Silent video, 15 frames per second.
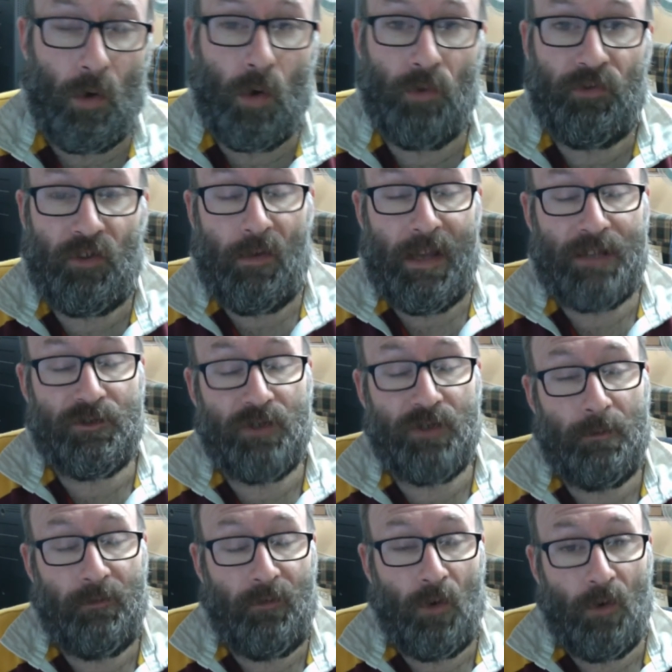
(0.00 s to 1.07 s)
Also,
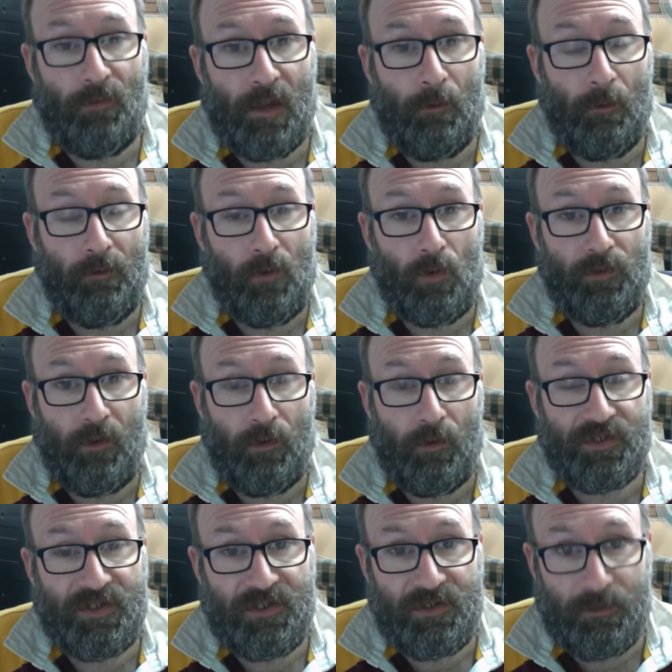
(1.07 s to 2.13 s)
actually, before I forget, we've also
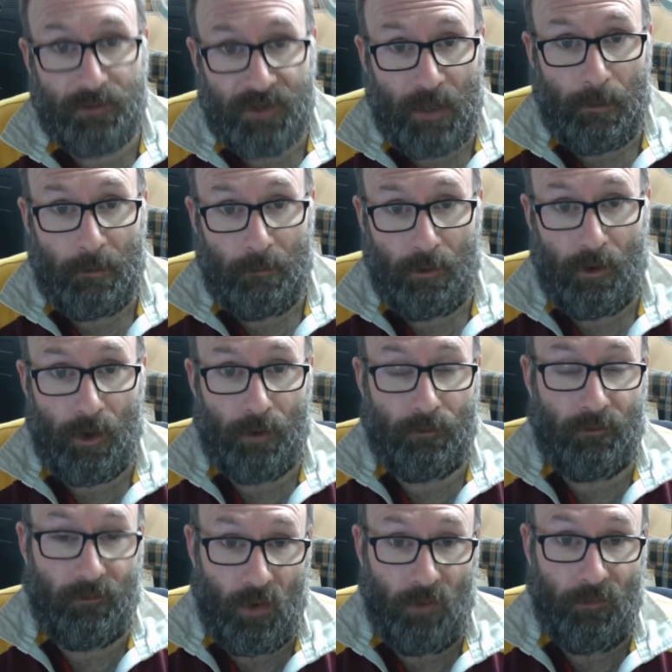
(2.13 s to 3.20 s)
got a system setup and
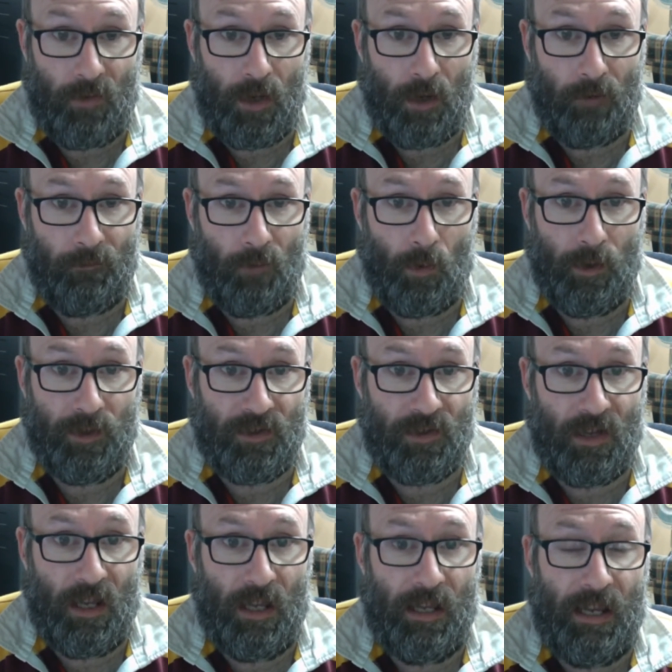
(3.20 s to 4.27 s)
product review video for you
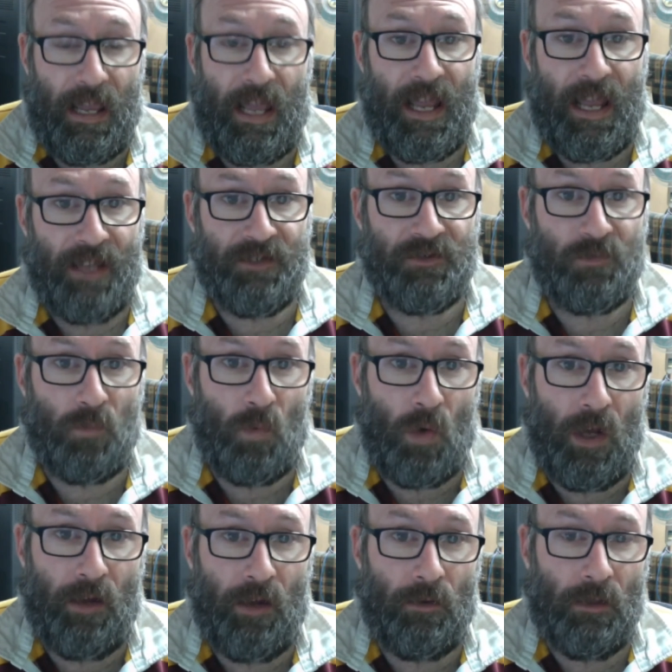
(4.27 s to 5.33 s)
today as
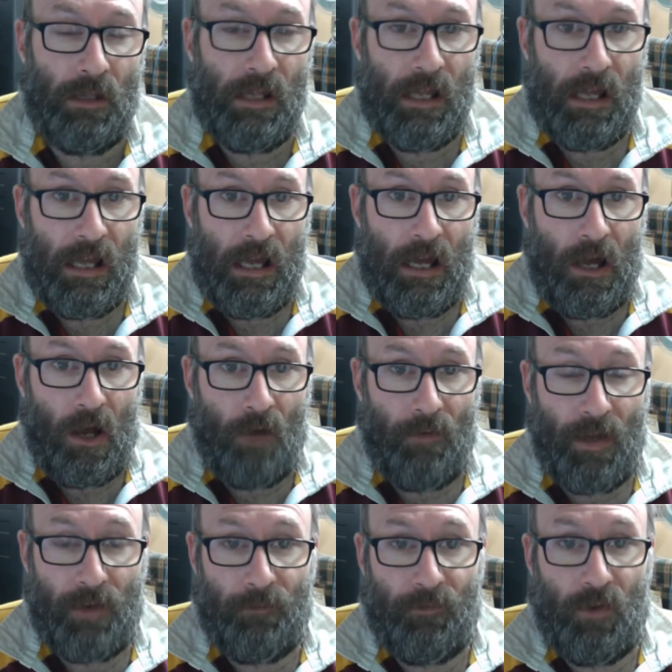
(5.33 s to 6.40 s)
well.
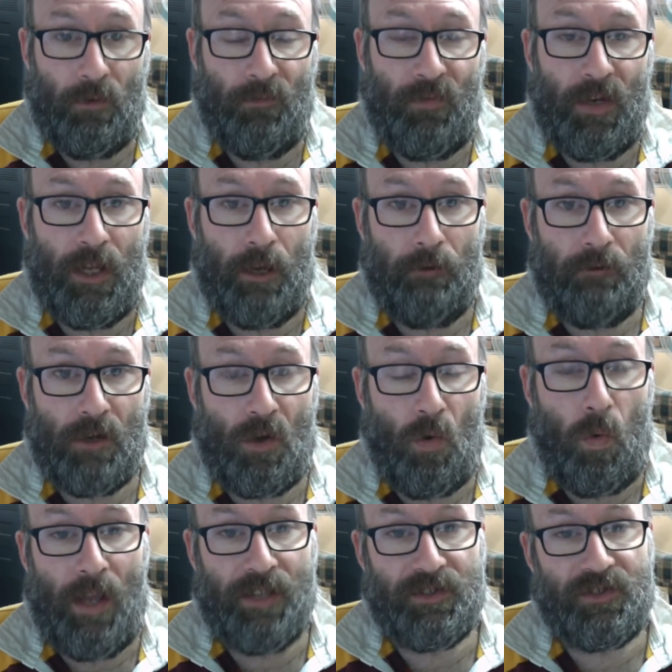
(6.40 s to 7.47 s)
I've had a viewer video
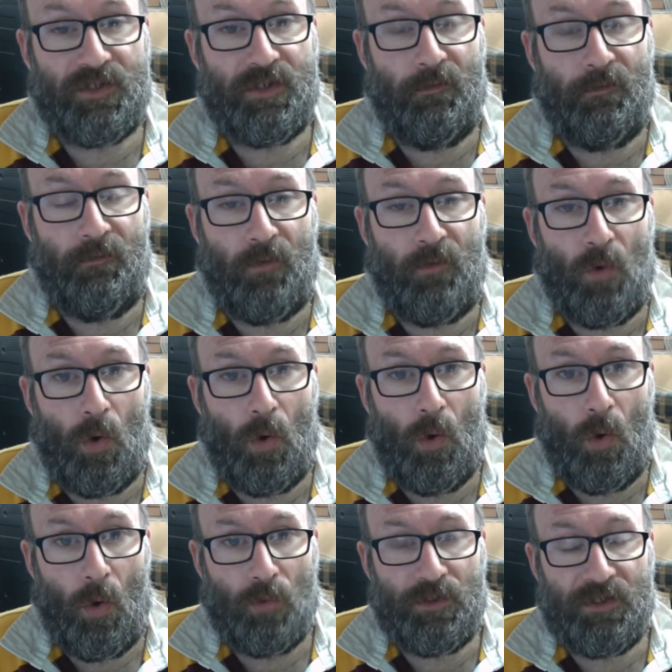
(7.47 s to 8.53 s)
request
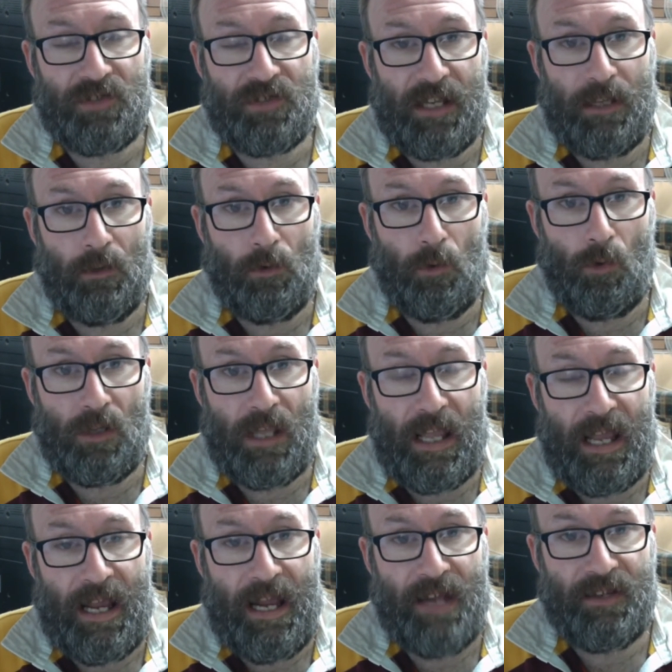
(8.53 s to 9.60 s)
to take a look
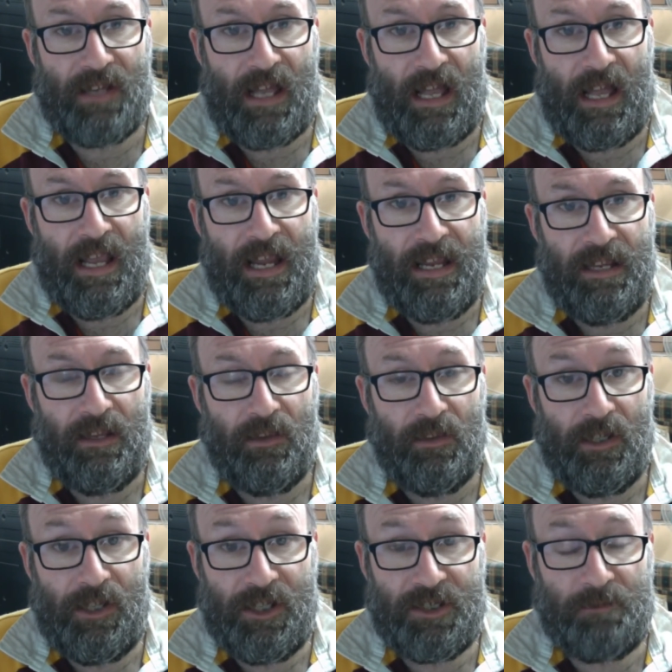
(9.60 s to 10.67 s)
at a
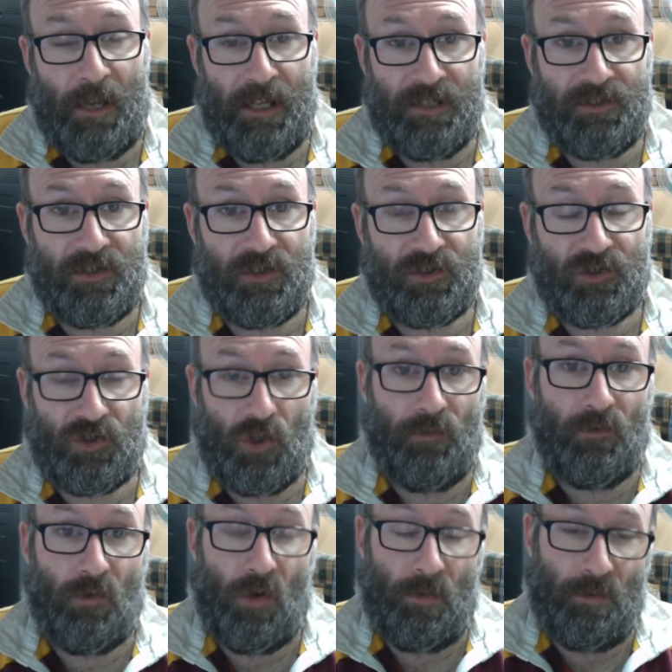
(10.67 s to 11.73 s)
Linux-based
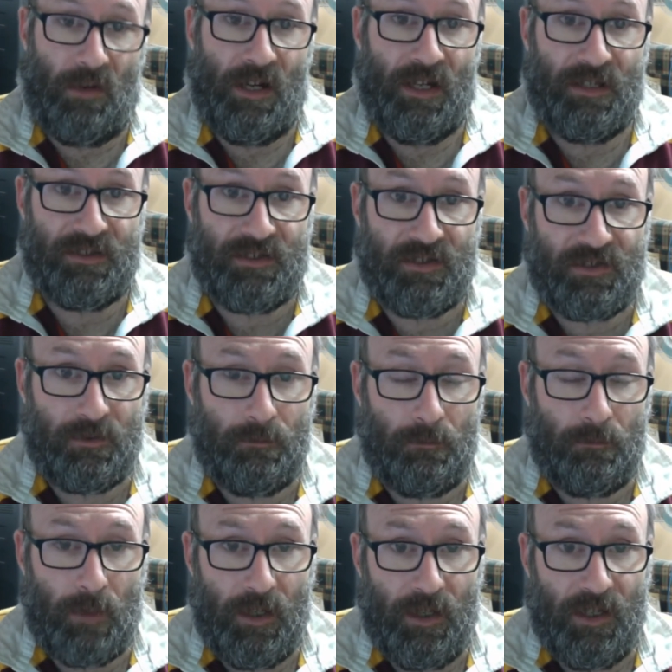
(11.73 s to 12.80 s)
server operating
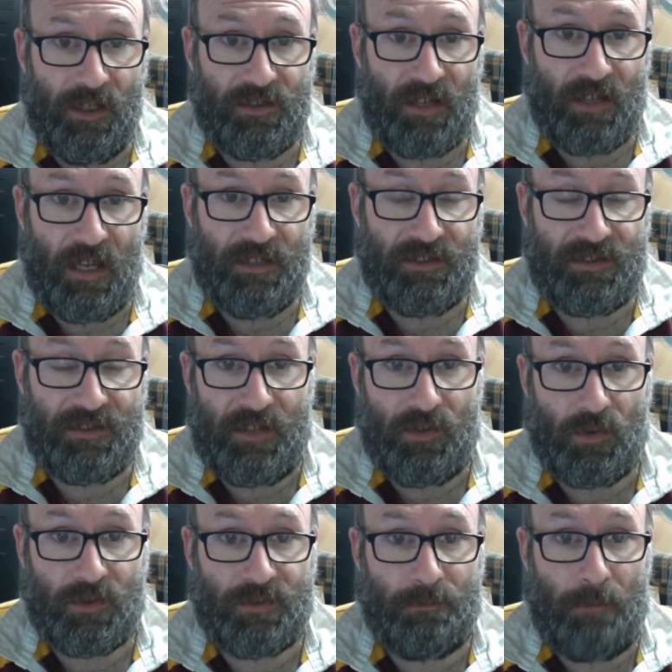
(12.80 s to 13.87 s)
system. It is a
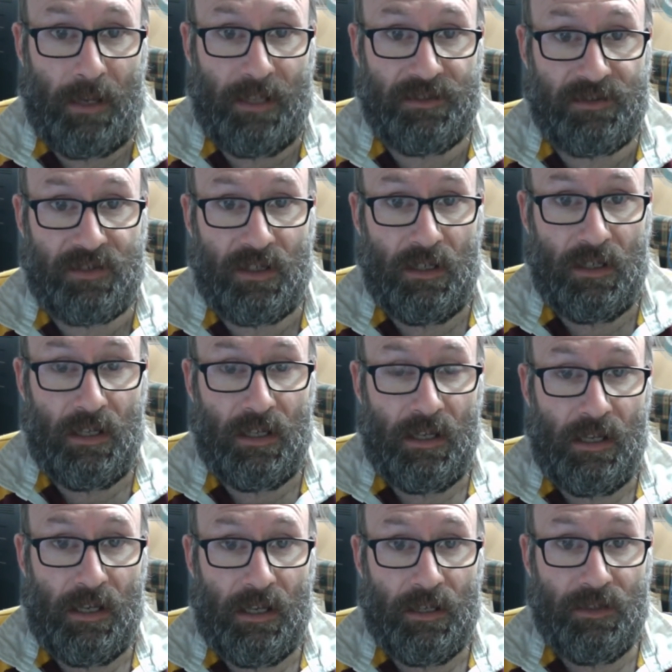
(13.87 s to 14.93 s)
CentOS-based
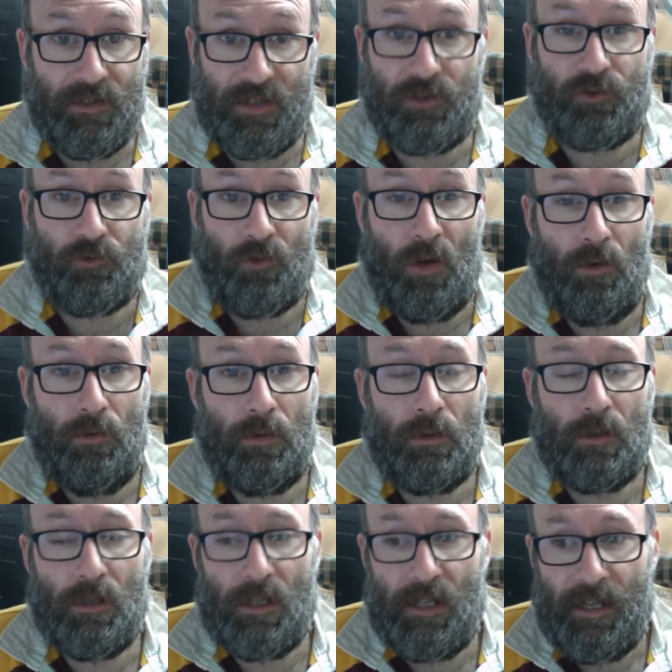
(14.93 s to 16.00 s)
distro
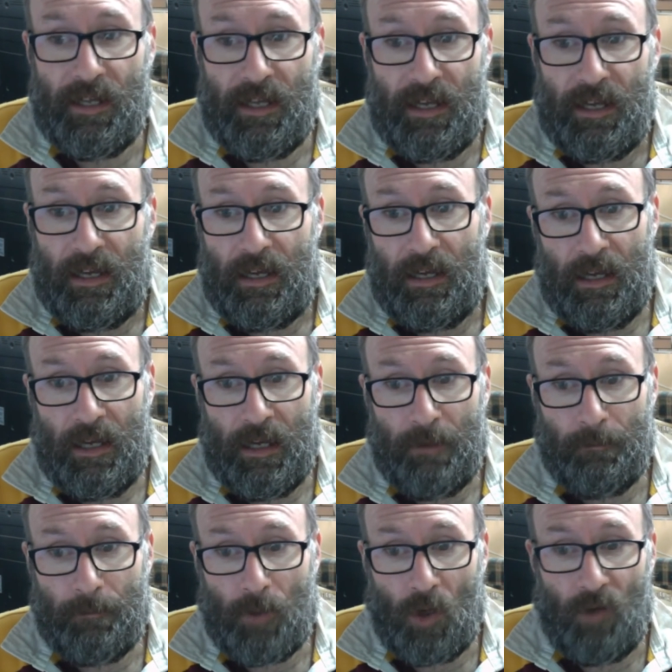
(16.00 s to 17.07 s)

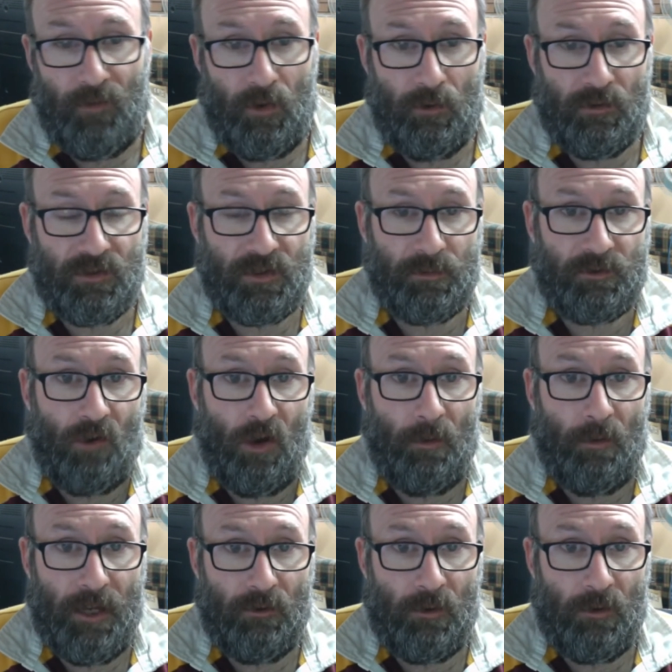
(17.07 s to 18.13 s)
by a viewer and
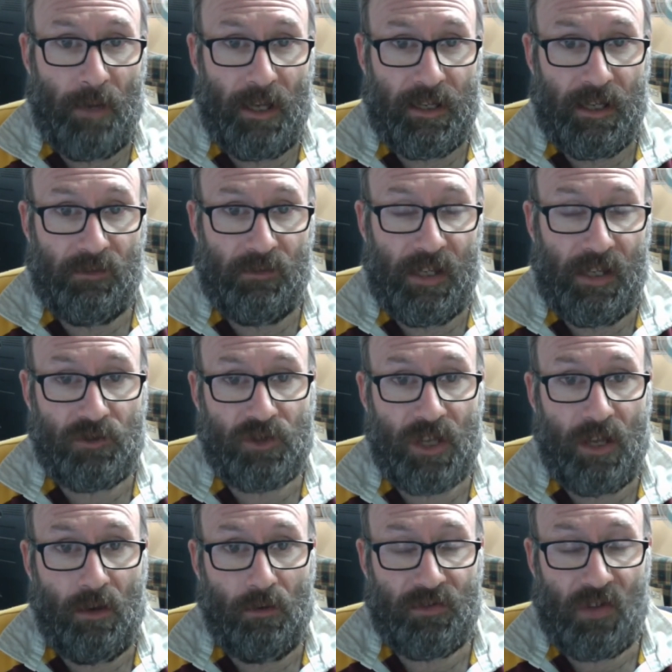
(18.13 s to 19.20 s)
subscriber here at the Backyard Tech
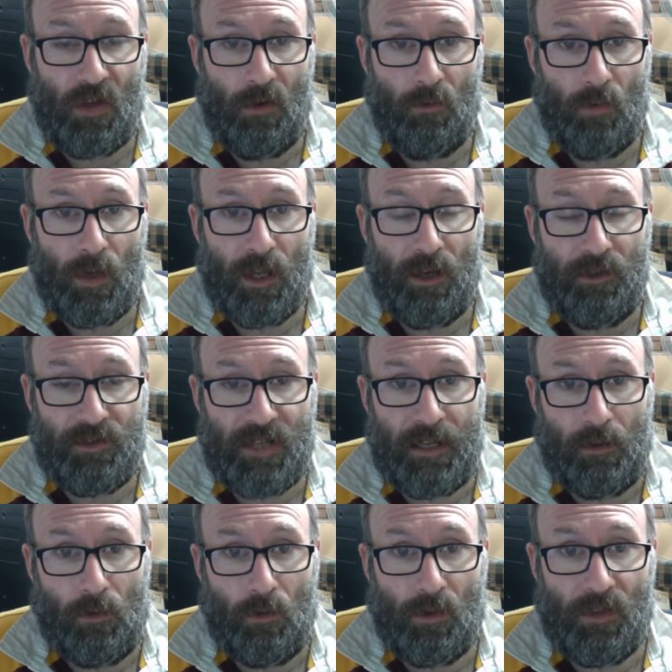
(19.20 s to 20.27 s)
Channel. So we're going to
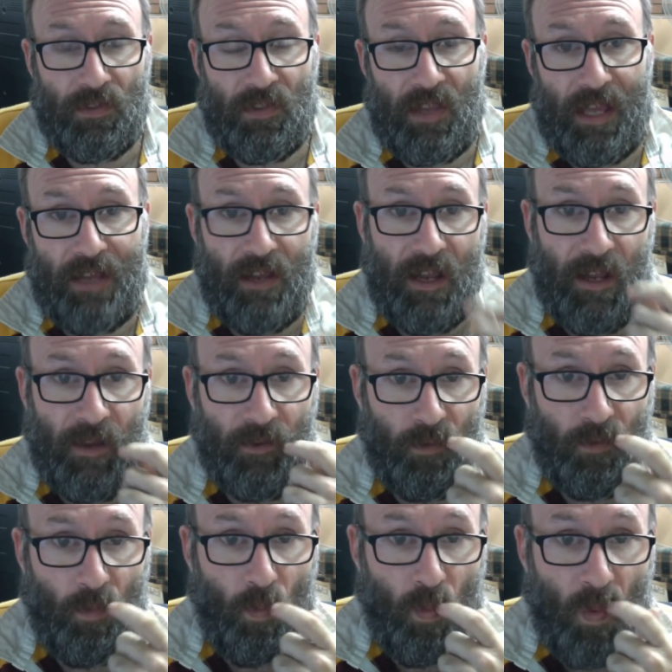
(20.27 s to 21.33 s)
take a look at that
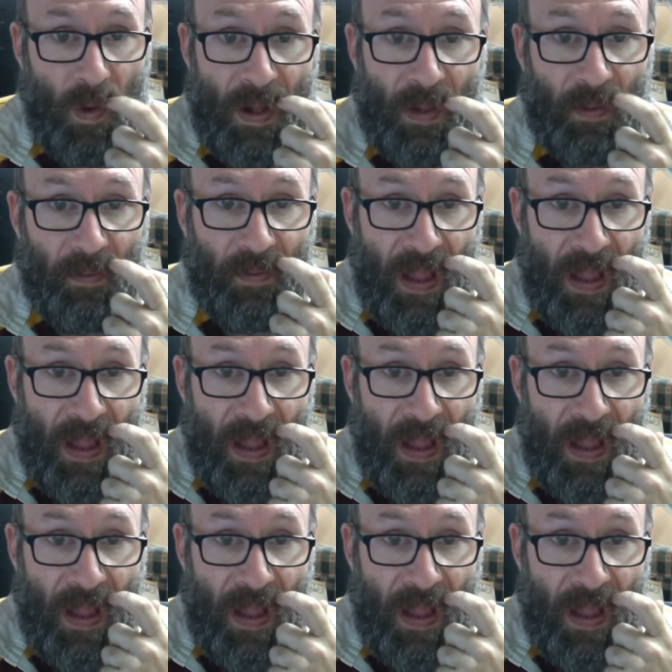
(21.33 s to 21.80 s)
as well.